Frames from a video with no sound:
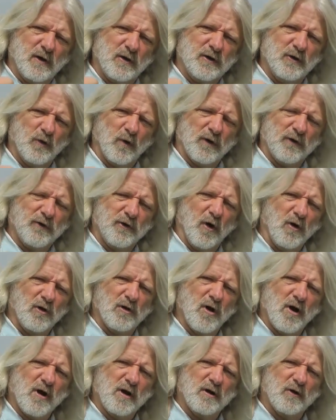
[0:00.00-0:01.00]
You are no
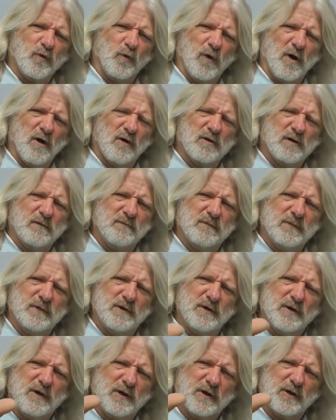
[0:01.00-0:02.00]
longer welcome.
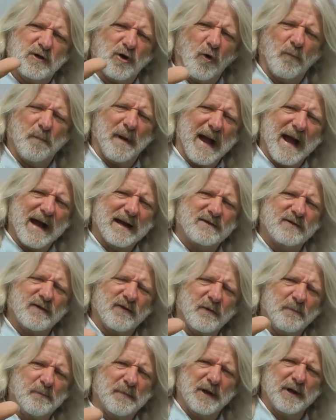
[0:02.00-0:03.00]
Go back to
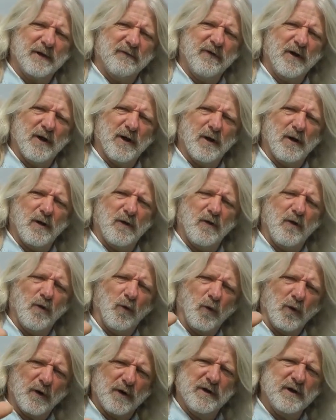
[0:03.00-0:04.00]
the pit of hell
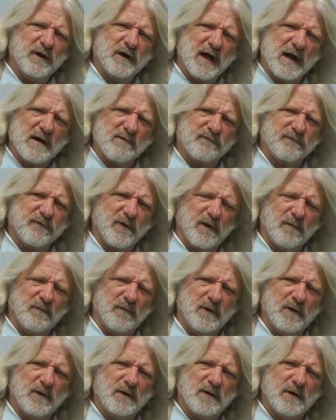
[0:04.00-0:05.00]
where you came
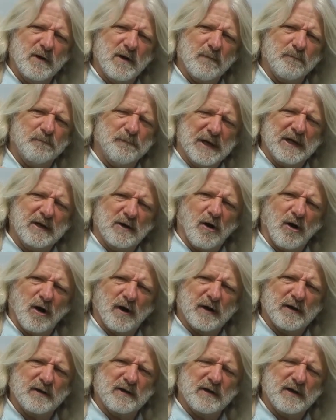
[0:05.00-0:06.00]
from. Be
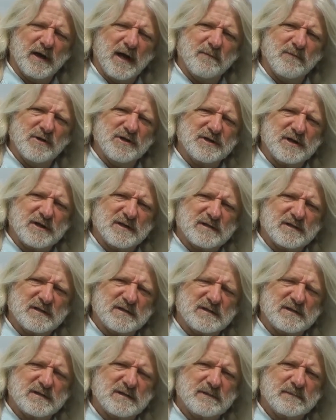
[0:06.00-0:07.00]
gone in the name of
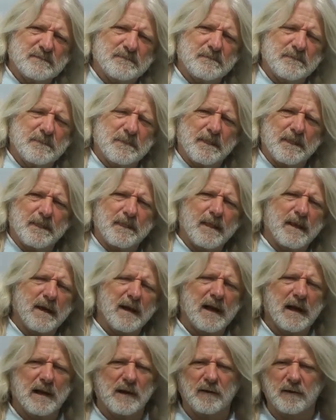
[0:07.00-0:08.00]
Jesus.
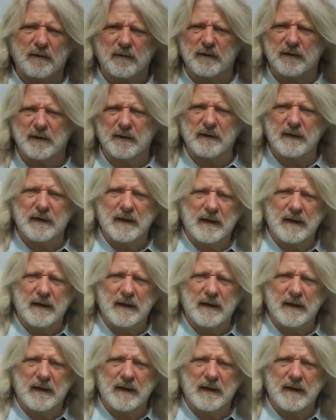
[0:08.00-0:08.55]
Hallelujah.